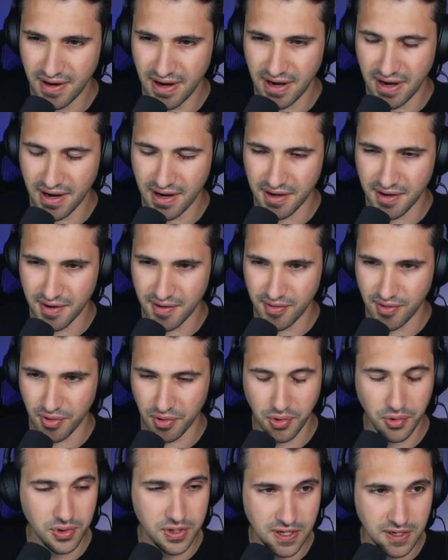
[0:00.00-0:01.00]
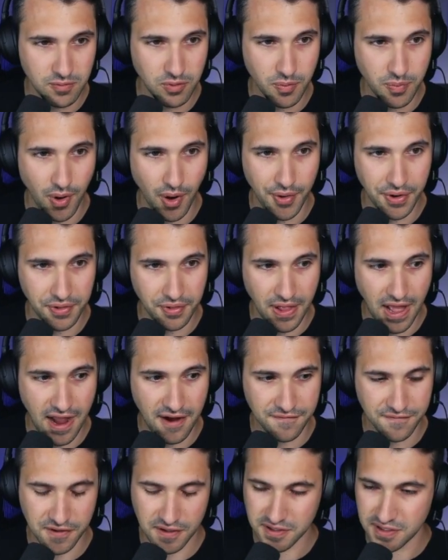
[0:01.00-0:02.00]
and the little kid would probably
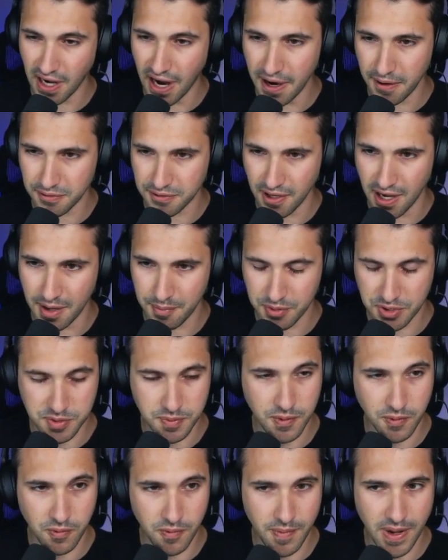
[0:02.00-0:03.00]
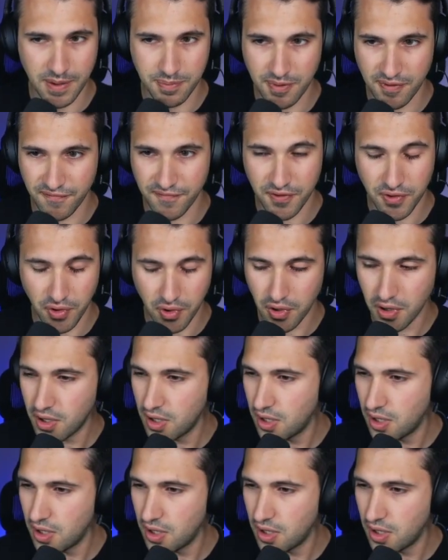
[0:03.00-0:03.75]
laugh the entire time, which would make me feel